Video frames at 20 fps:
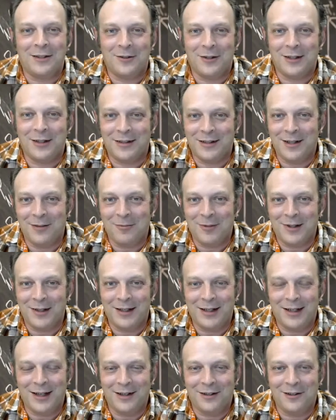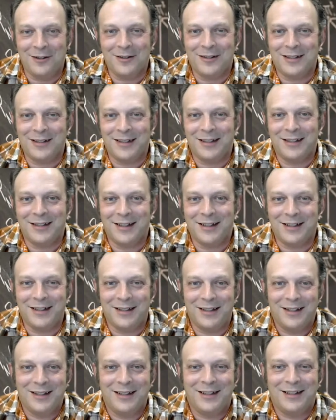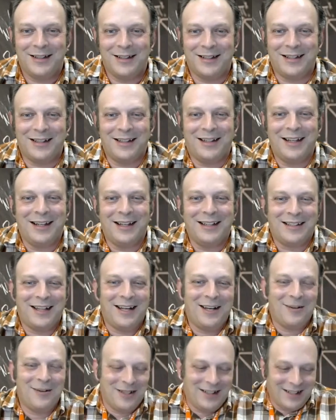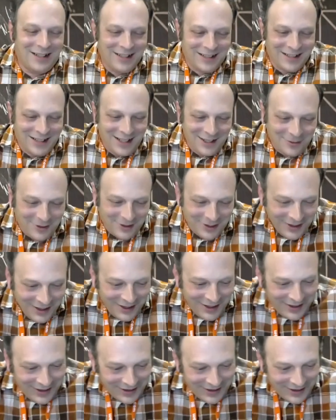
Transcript: to it because I'm going to get lost in the things that I want to discuss with you.